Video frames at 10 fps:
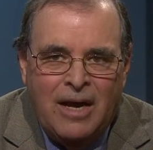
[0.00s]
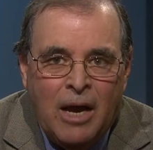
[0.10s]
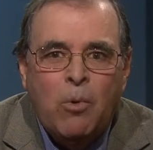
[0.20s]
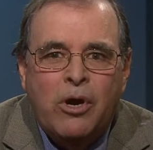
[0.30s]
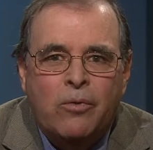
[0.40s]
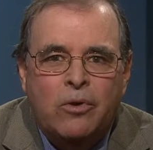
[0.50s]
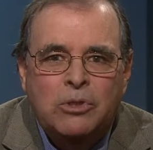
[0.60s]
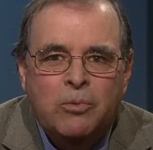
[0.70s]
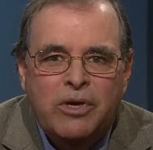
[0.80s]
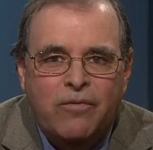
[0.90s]
I'm Mark
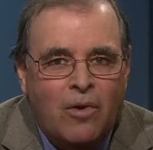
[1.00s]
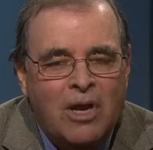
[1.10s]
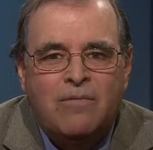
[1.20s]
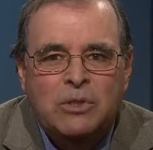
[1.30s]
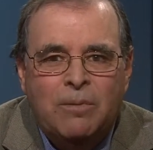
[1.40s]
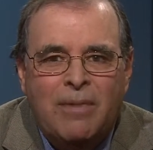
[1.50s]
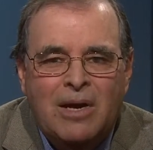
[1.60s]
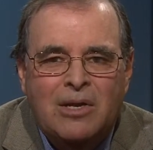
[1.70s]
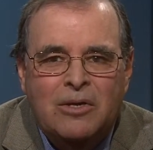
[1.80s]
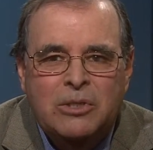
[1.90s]
Rosenwig for all of us at
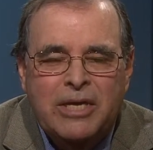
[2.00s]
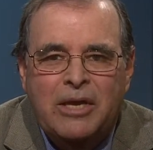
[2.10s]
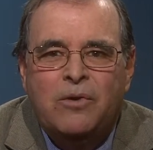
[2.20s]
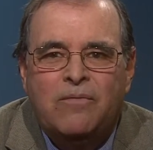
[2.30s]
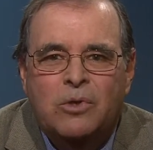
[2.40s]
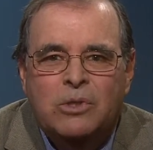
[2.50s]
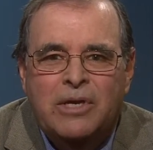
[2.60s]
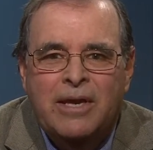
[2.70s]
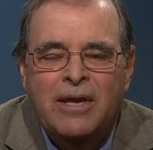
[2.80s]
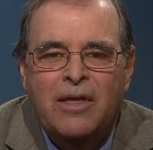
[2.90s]
Montclair State
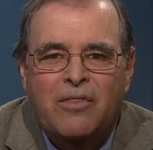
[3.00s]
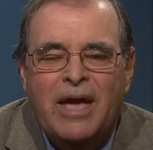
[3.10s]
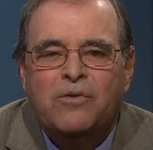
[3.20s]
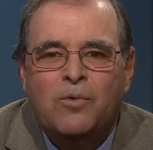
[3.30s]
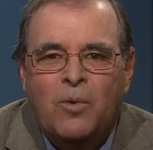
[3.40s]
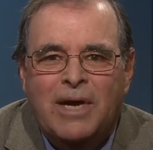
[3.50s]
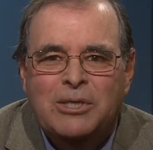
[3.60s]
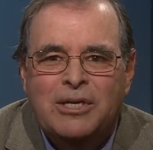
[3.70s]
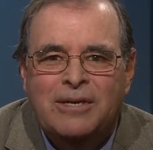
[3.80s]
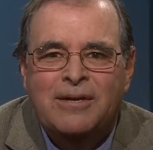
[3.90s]
University. Thanks for
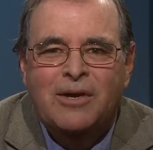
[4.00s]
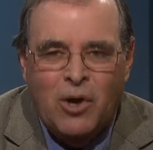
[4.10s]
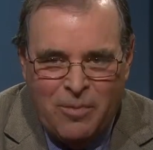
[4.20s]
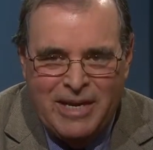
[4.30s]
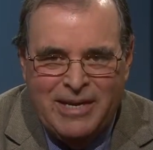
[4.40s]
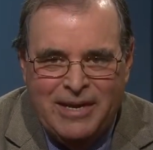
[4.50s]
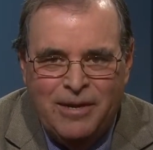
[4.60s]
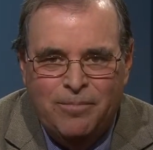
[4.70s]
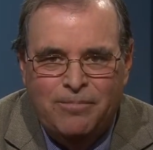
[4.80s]
watching Carpe Diem.